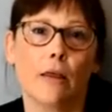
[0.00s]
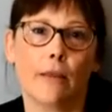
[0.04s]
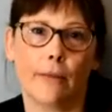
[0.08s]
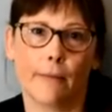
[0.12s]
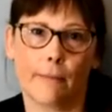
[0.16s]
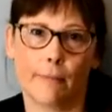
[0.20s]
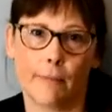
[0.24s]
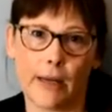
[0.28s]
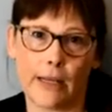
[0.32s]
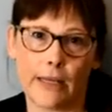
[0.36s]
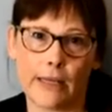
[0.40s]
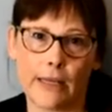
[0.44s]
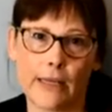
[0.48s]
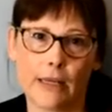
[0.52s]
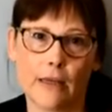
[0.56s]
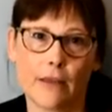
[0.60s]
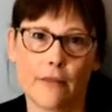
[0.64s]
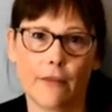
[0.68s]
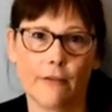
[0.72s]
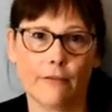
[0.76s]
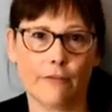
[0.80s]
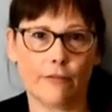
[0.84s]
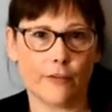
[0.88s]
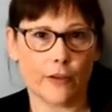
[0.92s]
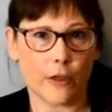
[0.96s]
The money
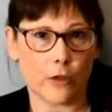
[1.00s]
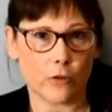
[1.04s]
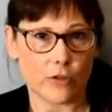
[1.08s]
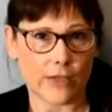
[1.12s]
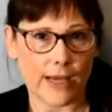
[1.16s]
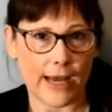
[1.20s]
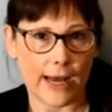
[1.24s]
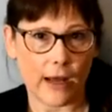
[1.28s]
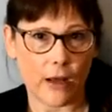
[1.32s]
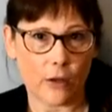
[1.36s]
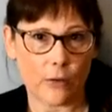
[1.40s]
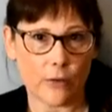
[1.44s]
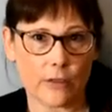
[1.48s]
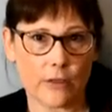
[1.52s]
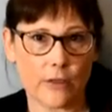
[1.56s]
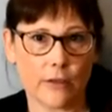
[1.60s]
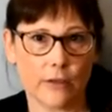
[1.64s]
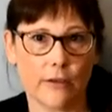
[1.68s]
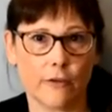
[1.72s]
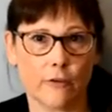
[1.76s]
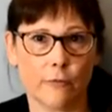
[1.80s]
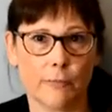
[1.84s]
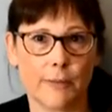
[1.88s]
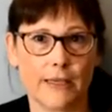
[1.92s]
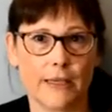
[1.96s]
that flows out
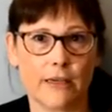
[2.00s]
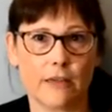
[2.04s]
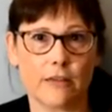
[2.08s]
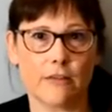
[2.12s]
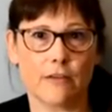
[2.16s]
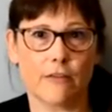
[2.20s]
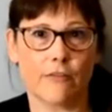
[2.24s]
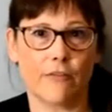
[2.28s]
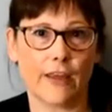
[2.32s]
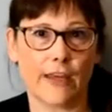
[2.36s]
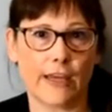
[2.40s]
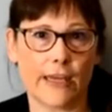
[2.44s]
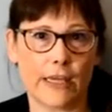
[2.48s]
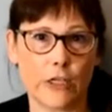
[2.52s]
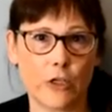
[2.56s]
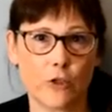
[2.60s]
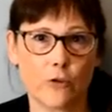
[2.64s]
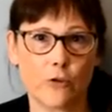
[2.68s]
is because of the